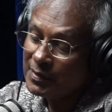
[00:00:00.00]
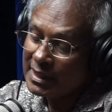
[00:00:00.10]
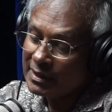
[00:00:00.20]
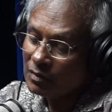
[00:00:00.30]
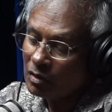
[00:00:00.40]
we
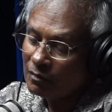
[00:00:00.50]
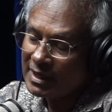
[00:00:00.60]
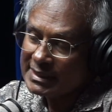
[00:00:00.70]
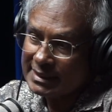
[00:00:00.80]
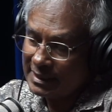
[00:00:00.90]
can talk of
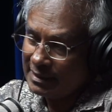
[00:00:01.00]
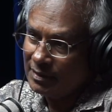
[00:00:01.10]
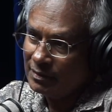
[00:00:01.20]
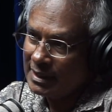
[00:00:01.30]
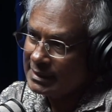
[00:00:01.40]
ASEAN,
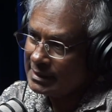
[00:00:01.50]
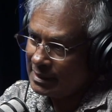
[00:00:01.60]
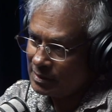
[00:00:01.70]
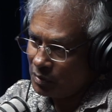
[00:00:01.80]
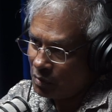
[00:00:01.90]
ASEAN
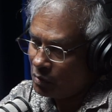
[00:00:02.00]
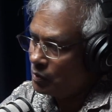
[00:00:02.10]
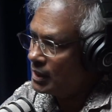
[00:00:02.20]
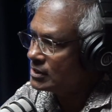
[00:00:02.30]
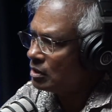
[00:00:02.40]
as a
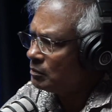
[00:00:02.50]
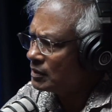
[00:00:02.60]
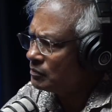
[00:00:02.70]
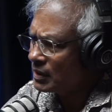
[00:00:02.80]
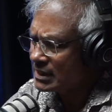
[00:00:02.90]
whole has got about,
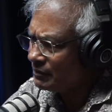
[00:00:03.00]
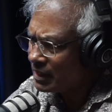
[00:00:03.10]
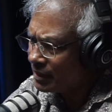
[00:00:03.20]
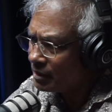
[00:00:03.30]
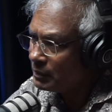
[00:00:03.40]

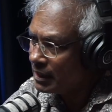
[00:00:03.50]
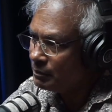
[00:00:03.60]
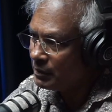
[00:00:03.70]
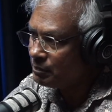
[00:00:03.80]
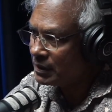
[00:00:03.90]
700 million
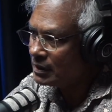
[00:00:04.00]
people?